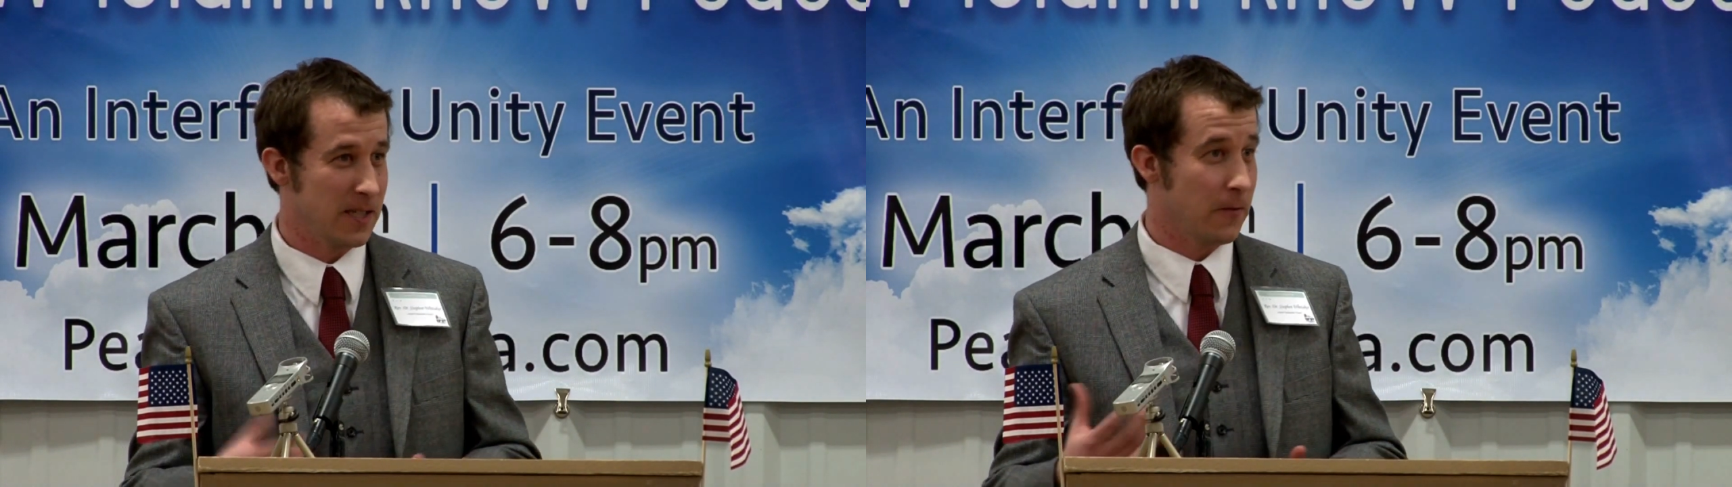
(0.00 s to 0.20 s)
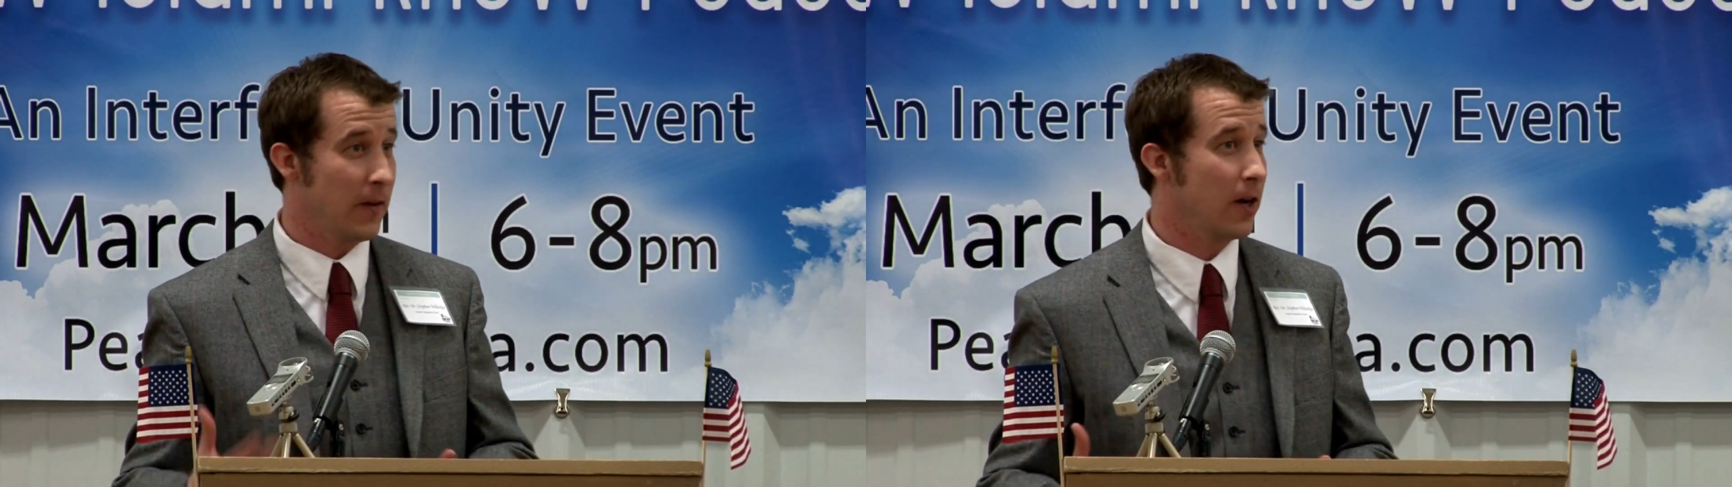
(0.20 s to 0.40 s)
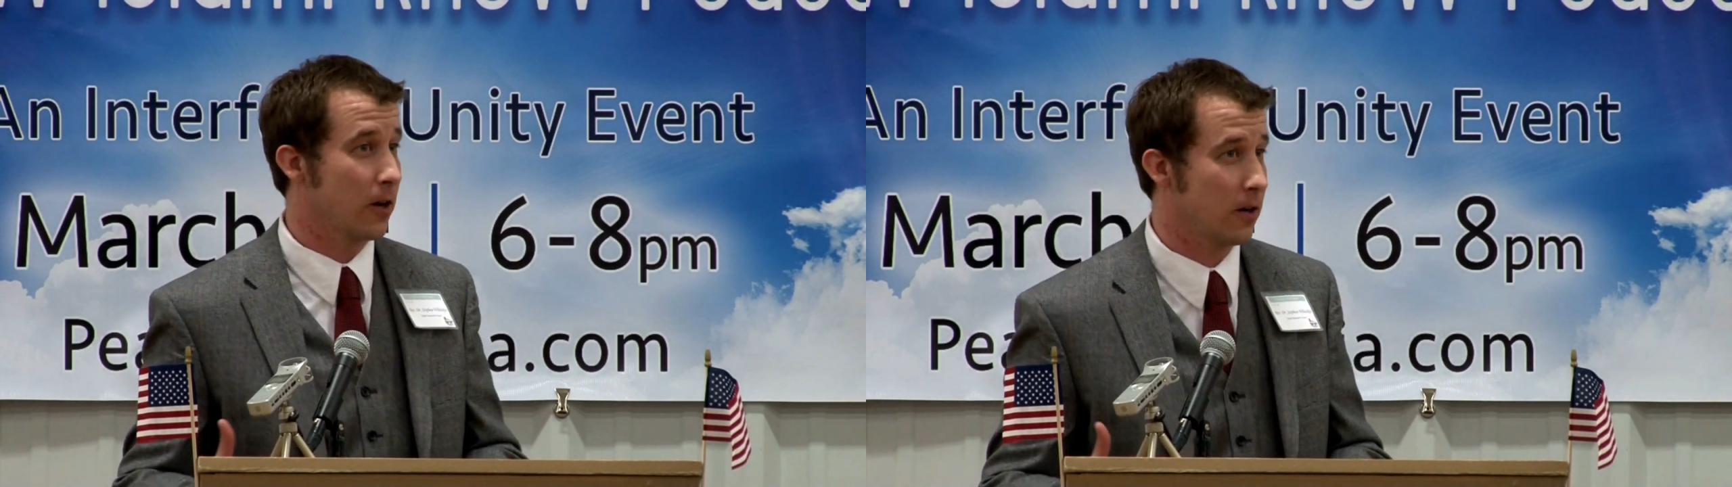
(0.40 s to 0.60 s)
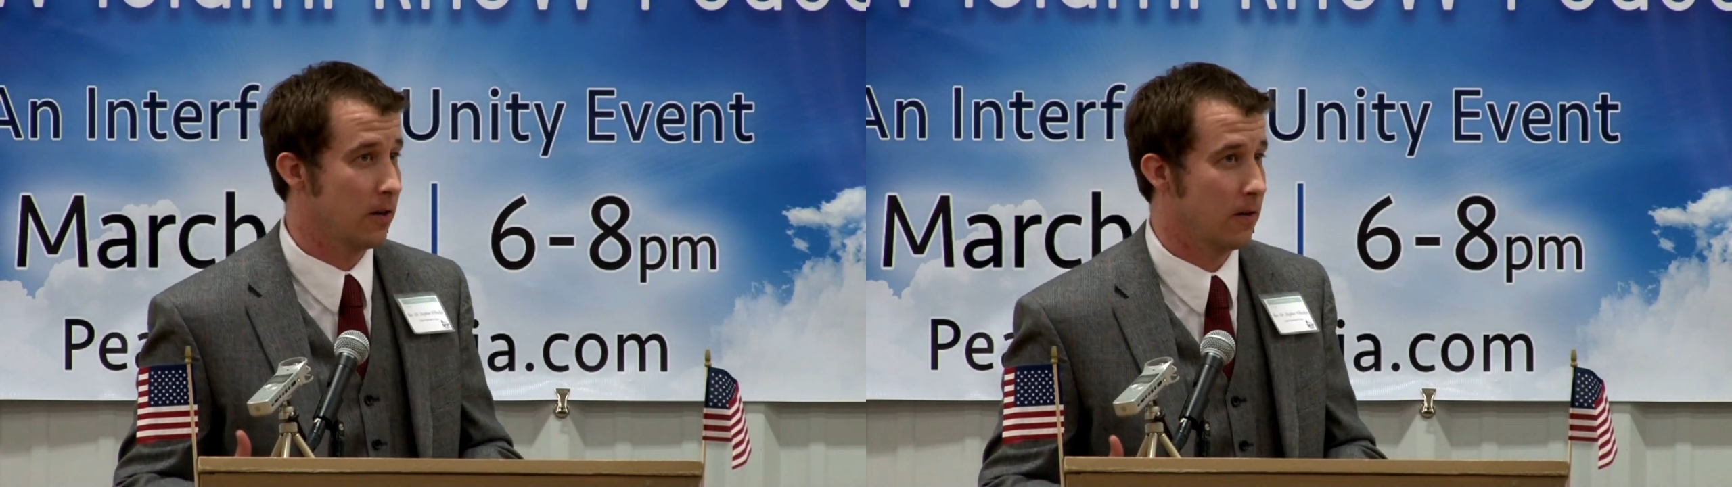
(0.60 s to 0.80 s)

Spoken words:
is fear.